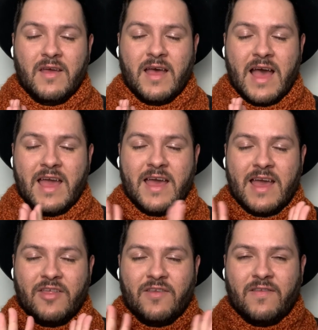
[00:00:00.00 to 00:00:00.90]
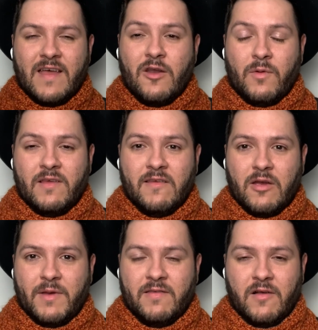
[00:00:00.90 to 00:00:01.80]
I, I just, I don't want to
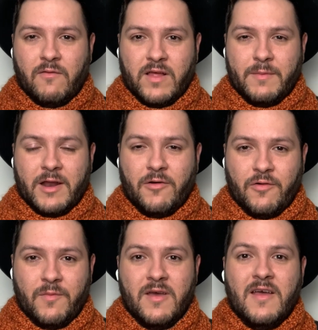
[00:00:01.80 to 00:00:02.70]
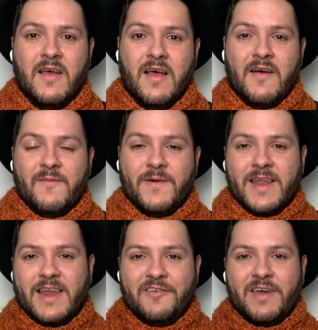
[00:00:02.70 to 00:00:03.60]
scare myself while I'm at home.
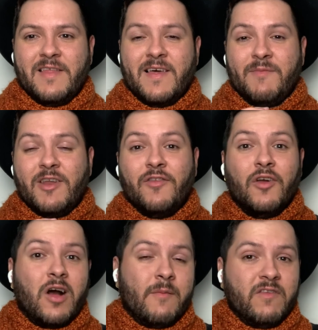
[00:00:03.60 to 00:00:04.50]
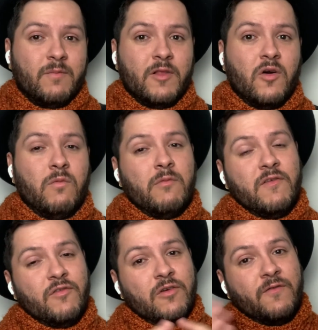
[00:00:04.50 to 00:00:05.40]
But anyway, let me know in the comments below what
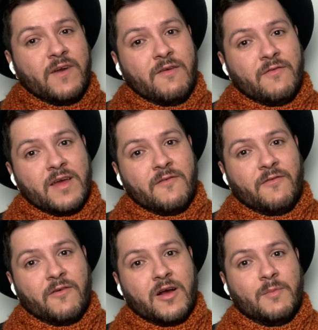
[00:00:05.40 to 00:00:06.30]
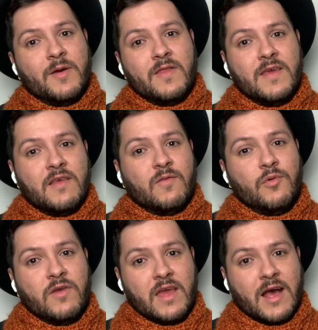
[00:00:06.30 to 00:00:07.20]
was your favorite from the
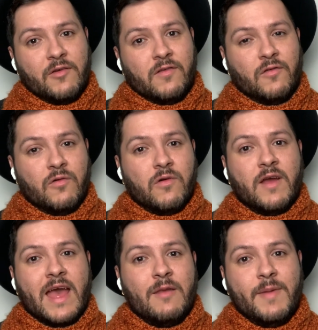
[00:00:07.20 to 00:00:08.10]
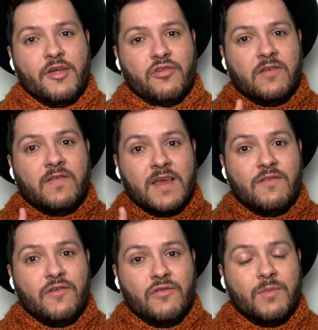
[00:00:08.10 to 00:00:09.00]
spooky house tour and make sure to stay
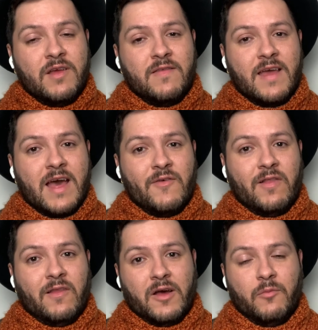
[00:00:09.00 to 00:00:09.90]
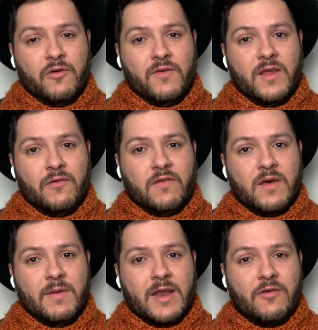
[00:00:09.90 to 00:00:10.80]
tuned because I have a lot more videos
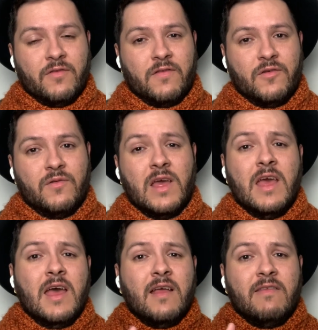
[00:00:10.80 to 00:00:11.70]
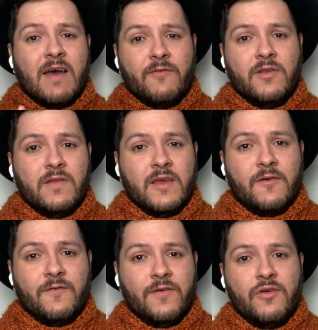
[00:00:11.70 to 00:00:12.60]
coming out soon. Definitely
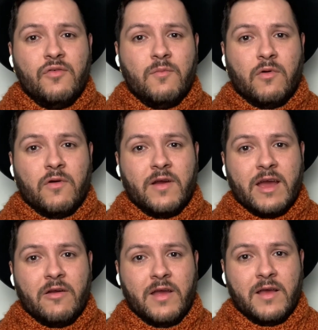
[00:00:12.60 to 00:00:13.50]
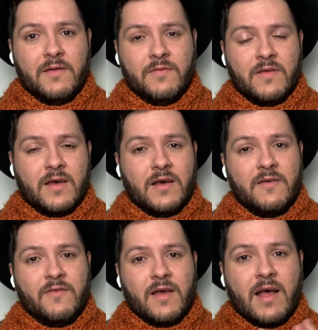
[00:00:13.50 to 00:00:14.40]
a few more areas
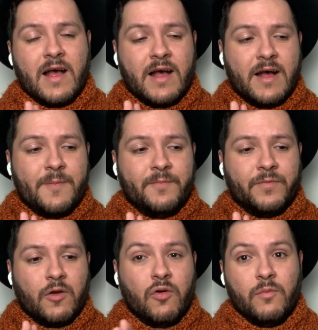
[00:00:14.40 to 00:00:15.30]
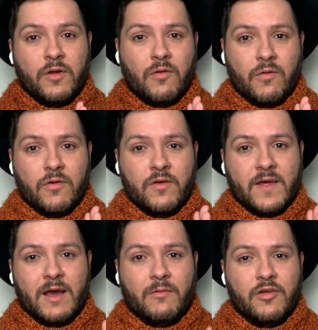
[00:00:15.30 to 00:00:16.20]
of um, home decor
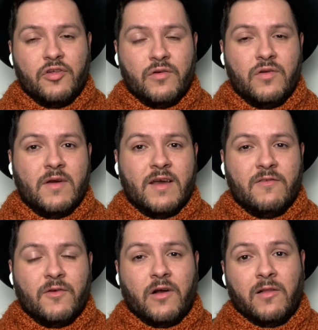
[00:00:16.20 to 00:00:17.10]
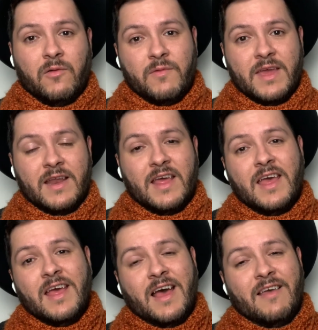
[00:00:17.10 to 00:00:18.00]
that I want to show you guys for Halloween.
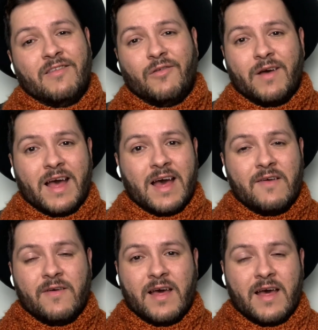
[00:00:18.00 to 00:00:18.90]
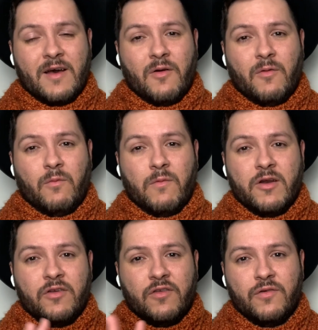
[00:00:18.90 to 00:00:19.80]
I still have uh,
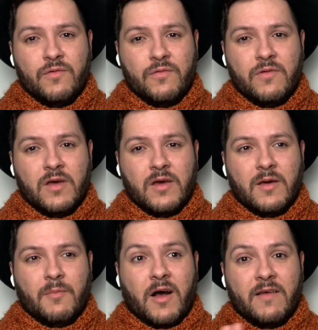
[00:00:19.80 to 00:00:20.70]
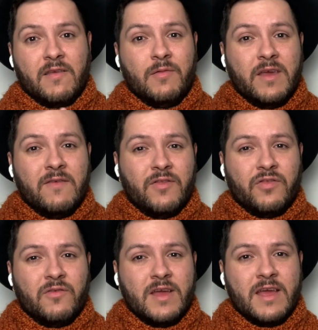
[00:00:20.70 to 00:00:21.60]
one or two possibly
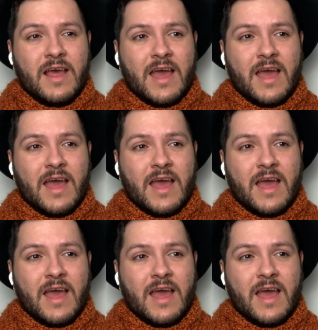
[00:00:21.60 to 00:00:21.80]
even three.